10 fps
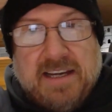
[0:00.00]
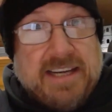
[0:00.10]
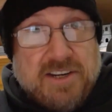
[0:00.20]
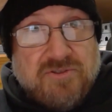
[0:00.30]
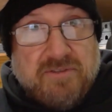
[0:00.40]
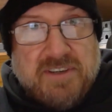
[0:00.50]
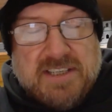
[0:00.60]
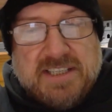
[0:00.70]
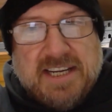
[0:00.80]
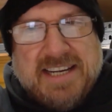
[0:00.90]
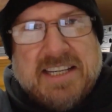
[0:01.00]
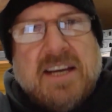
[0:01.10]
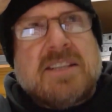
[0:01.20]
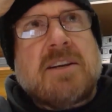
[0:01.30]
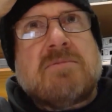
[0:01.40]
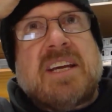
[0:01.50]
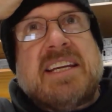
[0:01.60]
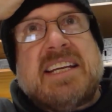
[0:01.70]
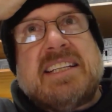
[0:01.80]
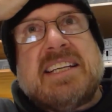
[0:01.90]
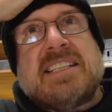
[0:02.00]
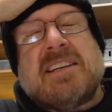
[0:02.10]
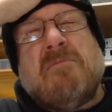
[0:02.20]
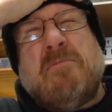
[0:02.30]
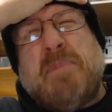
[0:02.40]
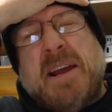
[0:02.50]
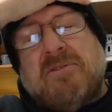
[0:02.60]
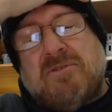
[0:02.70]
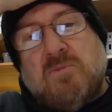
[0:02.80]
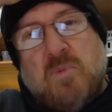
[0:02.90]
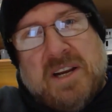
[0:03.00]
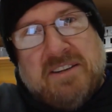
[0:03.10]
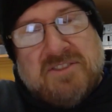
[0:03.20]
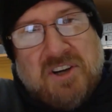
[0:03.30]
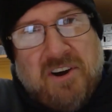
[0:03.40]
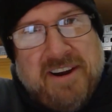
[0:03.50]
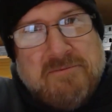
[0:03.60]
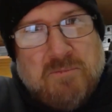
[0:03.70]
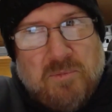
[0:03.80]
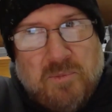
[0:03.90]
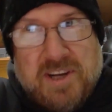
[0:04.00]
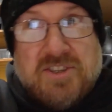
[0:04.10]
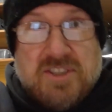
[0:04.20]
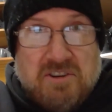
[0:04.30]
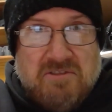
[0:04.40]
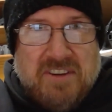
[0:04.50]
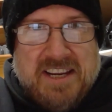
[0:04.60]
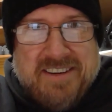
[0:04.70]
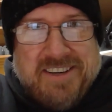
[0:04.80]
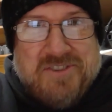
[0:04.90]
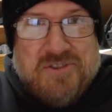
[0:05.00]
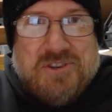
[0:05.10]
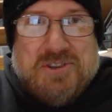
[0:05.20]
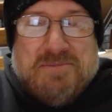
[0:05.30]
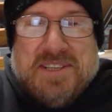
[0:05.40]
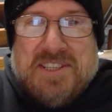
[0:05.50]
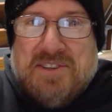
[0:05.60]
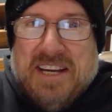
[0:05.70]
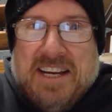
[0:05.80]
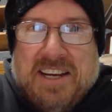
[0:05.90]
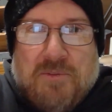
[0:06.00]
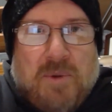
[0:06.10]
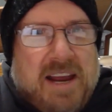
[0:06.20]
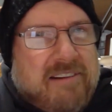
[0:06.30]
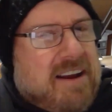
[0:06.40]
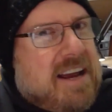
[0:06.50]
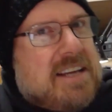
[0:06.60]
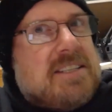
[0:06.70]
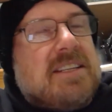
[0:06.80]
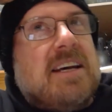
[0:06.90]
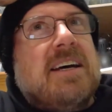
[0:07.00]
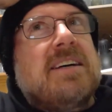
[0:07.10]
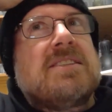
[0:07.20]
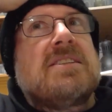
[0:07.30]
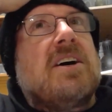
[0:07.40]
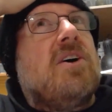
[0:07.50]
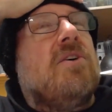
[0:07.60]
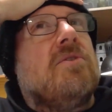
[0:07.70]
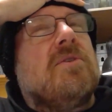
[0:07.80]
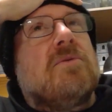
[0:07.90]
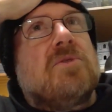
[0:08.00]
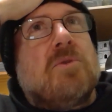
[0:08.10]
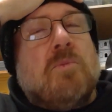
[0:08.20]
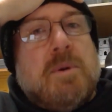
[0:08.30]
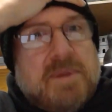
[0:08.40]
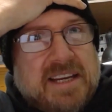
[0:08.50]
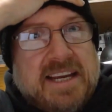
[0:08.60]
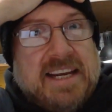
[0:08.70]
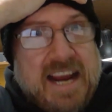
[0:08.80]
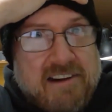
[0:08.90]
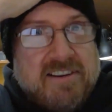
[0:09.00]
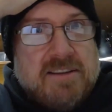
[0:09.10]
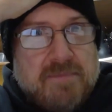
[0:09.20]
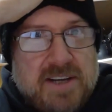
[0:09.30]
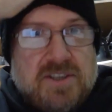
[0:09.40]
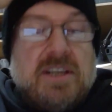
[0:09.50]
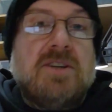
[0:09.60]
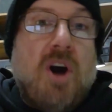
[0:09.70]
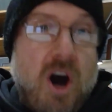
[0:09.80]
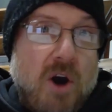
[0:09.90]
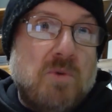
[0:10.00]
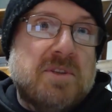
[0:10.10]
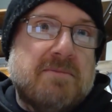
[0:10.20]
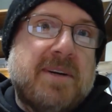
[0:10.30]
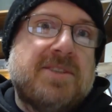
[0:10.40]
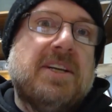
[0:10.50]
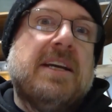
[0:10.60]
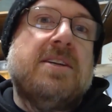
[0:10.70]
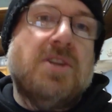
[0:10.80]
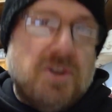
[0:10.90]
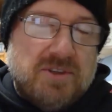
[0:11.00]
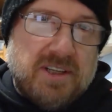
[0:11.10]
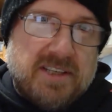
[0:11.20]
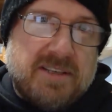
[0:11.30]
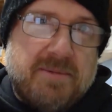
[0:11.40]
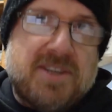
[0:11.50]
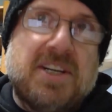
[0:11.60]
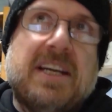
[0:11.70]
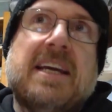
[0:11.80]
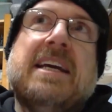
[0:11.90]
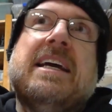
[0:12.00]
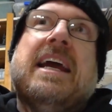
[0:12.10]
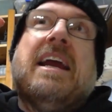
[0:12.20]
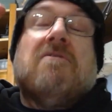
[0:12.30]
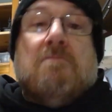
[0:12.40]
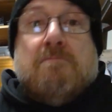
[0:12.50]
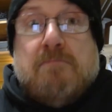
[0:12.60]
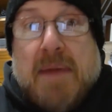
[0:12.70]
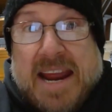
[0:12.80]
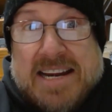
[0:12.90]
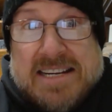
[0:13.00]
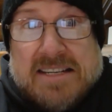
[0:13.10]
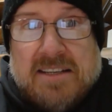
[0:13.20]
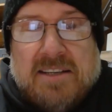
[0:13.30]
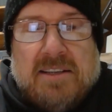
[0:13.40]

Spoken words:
Get driven insane. So I'm taking this a bit from Wheel of Time, which Sophie introduced me to, whereas so the women can carry the magic and hold the magic and utilize the magic. If men